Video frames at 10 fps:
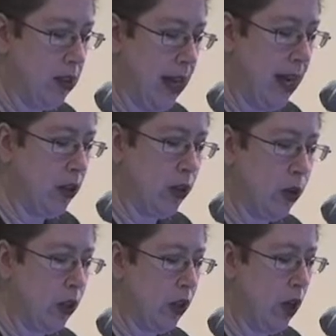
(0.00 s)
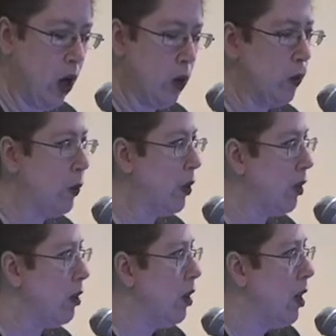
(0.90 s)
standards and codes
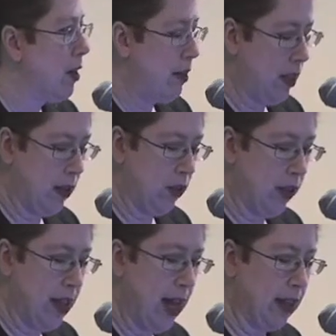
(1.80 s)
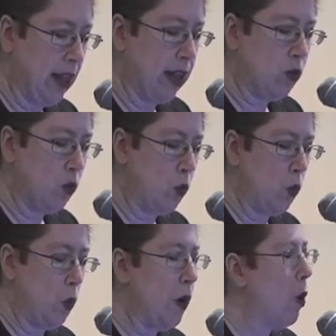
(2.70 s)
and things along that lines.
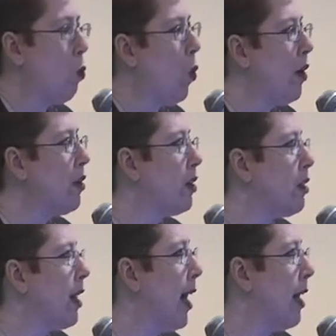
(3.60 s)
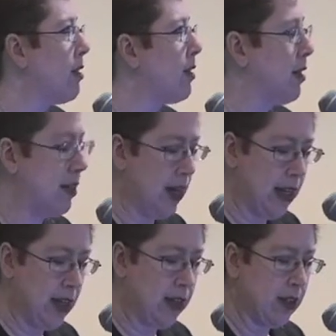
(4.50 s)
What are the tests, the
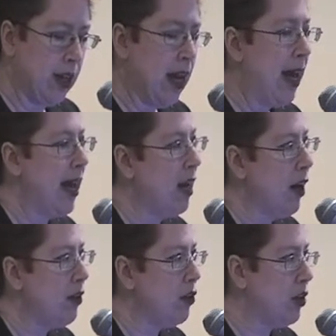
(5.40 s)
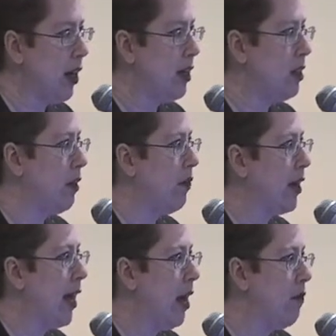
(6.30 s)
studies, and other
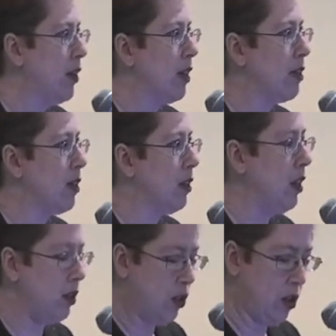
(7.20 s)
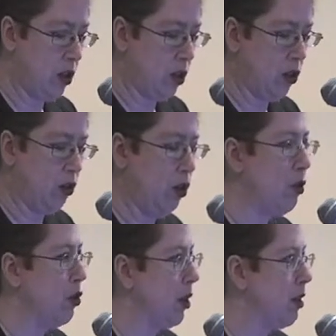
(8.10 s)
scientific evidence that lead us to the
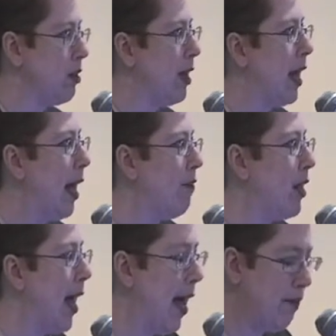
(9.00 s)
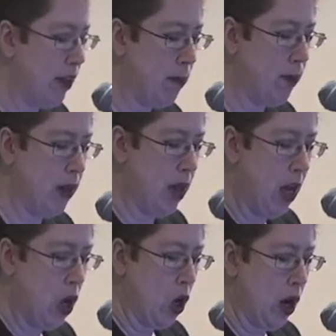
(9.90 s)
conclusions? And have they been
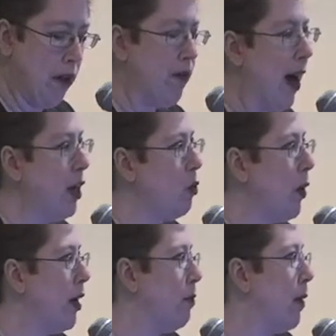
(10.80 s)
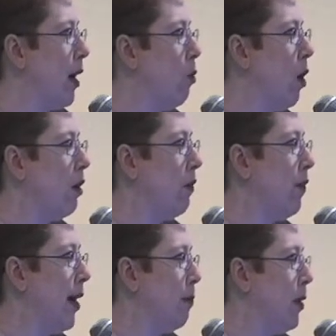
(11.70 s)
evaluated by
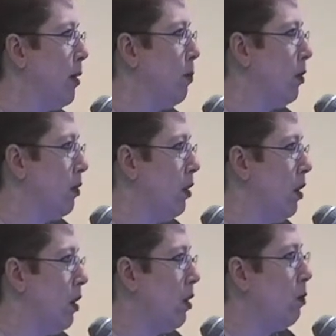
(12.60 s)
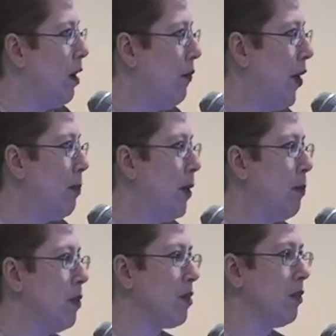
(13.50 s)
qualified people? Qualified
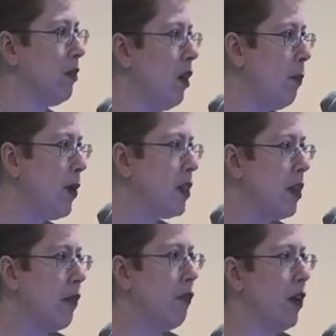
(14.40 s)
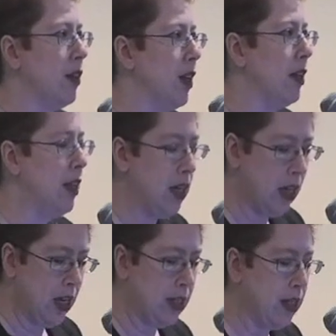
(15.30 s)
people is a little bit different than
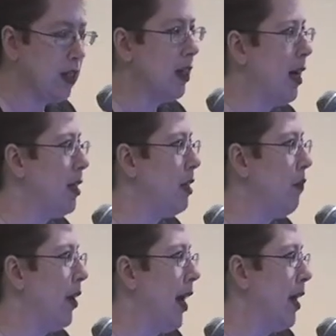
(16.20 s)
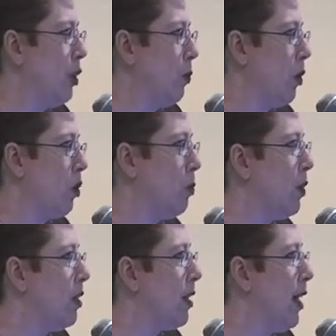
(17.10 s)
the scientific experts,
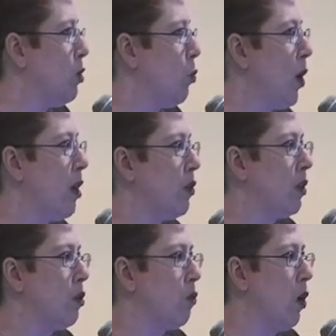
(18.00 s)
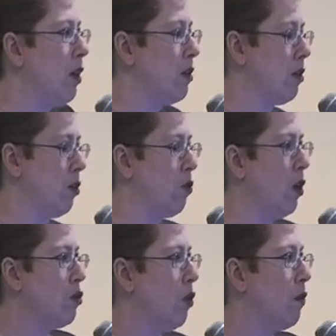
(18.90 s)
because that's where the
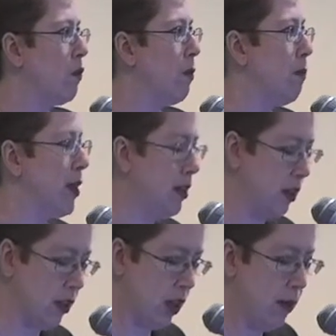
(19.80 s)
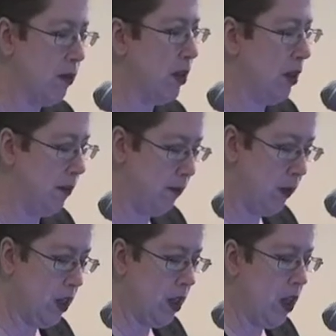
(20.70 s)
crossover from business comes in.
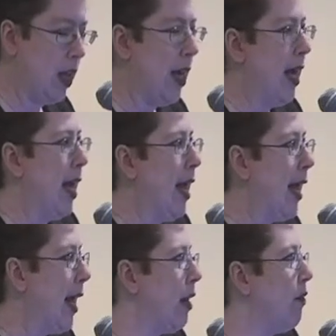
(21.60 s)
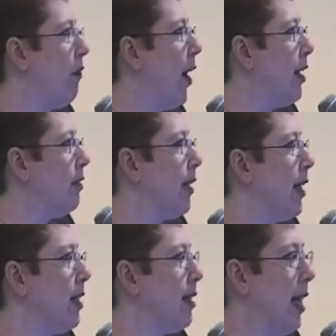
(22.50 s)
And
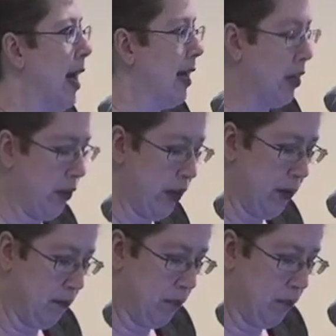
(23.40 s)
finally, is it accurate?